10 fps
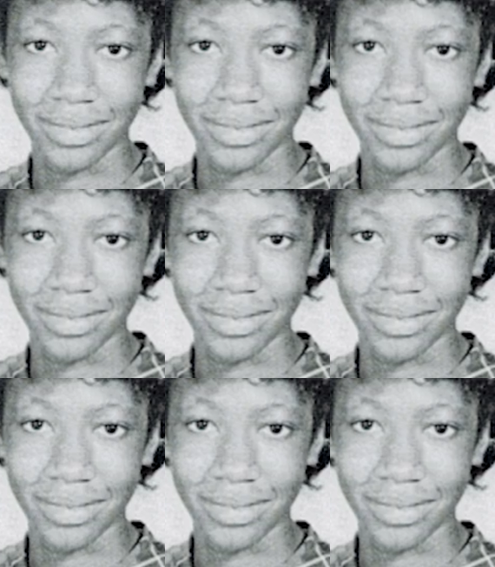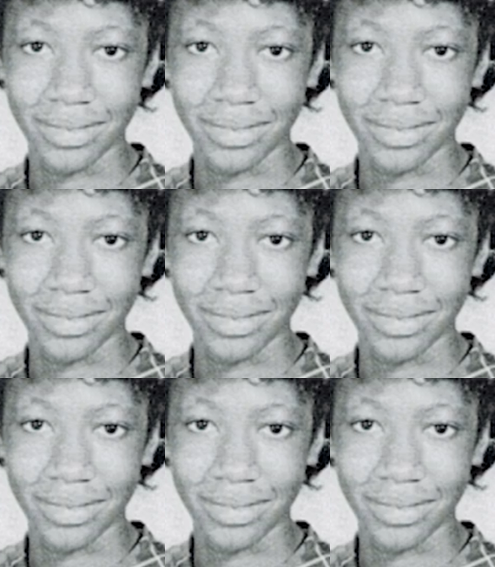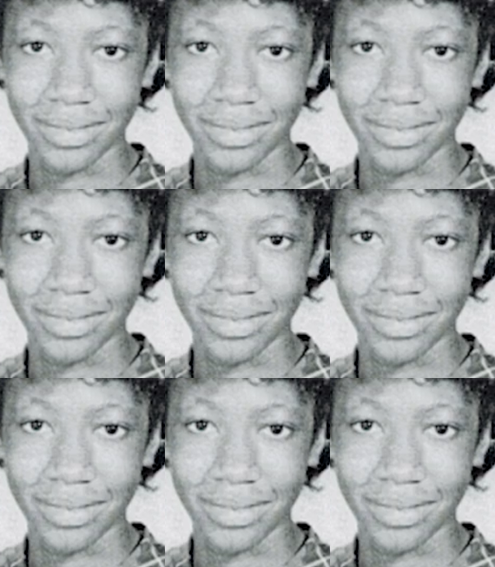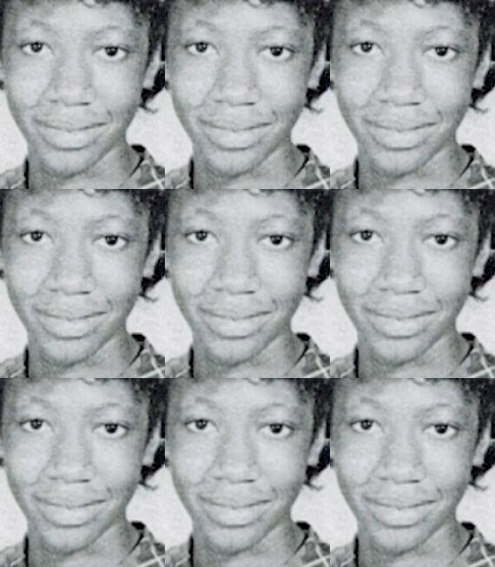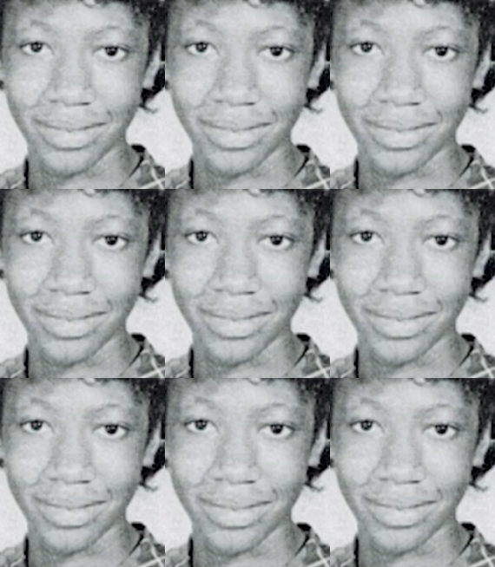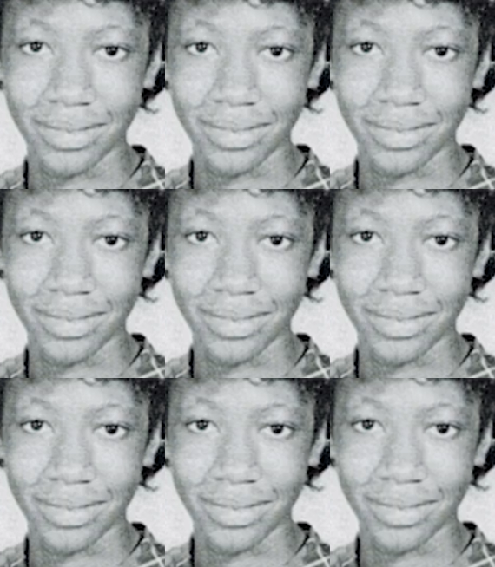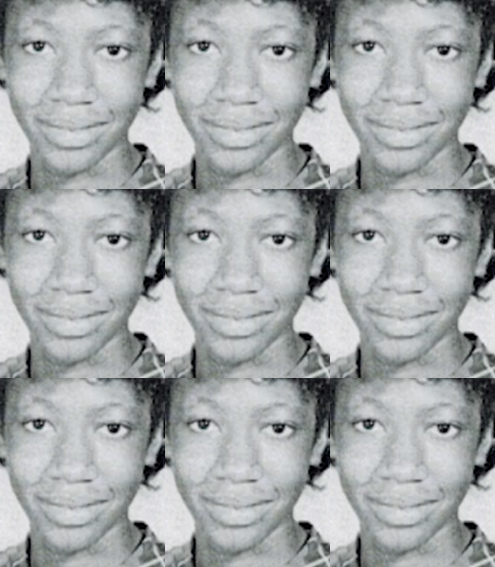The person shown says nothing.